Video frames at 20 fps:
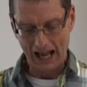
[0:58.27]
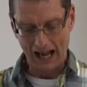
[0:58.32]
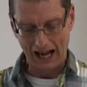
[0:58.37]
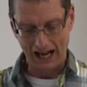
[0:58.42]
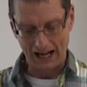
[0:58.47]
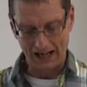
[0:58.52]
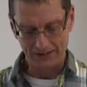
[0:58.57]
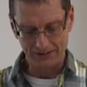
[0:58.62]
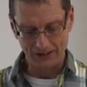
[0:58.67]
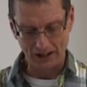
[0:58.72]

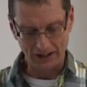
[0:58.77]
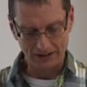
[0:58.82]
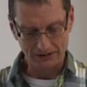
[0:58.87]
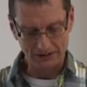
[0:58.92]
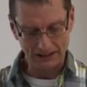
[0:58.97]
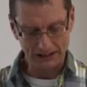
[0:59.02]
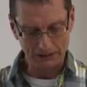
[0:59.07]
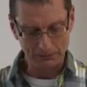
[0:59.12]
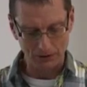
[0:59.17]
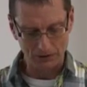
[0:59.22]
And I
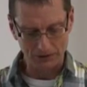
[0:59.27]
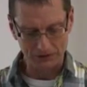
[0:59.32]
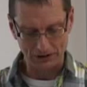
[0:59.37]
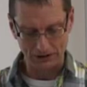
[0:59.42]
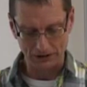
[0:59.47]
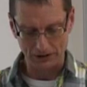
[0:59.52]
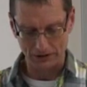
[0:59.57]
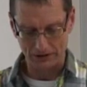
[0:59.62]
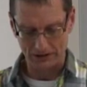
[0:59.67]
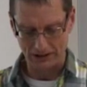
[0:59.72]
really want to
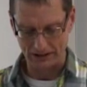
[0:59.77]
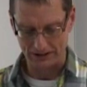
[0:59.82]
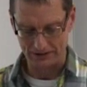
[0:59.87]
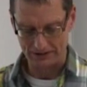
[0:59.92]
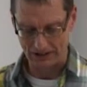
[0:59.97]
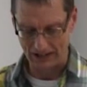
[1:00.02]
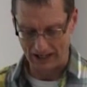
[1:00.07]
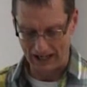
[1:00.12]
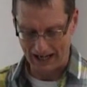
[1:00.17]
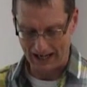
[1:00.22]
look
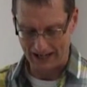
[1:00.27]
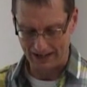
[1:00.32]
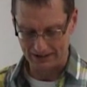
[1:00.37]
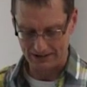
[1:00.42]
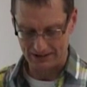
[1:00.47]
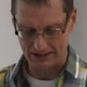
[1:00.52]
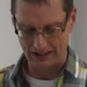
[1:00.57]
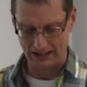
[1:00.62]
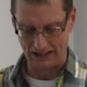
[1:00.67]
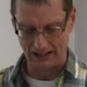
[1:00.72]

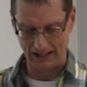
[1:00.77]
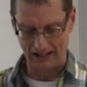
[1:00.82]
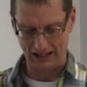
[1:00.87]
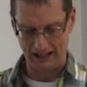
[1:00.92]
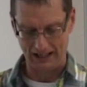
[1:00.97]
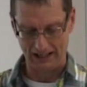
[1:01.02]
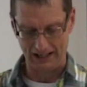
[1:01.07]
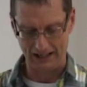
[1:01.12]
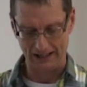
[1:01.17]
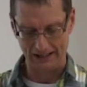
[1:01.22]
at
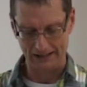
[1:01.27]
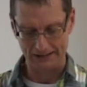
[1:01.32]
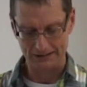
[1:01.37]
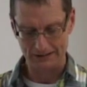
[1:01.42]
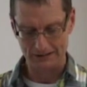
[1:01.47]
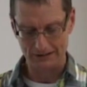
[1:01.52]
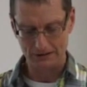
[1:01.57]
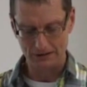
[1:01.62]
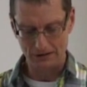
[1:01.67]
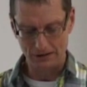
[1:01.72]

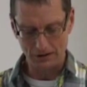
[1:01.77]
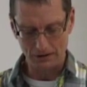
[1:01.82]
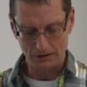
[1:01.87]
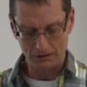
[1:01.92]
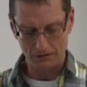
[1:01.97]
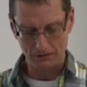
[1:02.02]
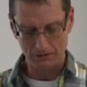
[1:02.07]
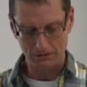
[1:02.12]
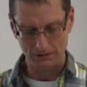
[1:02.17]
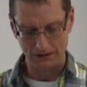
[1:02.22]

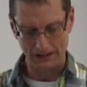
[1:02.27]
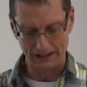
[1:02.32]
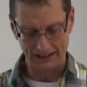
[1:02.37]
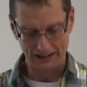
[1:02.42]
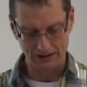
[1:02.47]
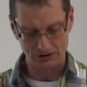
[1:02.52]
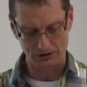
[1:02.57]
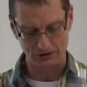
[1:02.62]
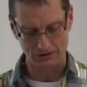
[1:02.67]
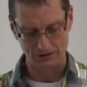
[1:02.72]
two
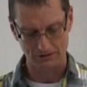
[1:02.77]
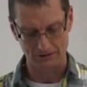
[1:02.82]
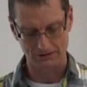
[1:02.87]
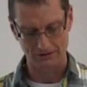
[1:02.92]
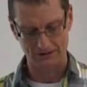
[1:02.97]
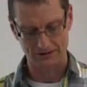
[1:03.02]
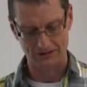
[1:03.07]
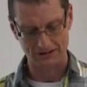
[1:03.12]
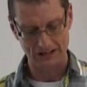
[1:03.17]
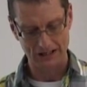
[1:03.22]

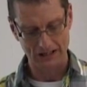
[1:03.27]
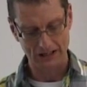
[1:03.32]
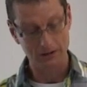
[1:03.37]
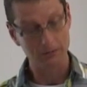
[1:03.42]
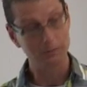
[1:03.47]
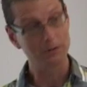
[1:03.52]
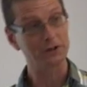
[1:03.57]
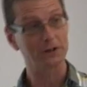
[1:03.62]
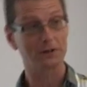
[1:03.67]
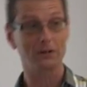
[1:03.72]
issues
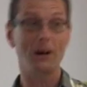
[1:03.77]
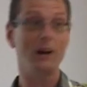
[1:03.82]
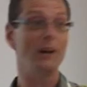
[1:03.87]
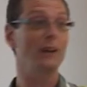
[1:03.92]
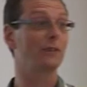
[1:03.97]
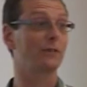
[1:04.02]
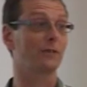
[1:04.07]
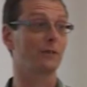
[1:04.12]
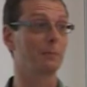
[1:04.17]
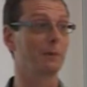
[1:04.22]
which
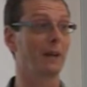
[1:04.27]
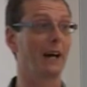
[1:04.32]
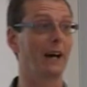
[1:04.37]
arise from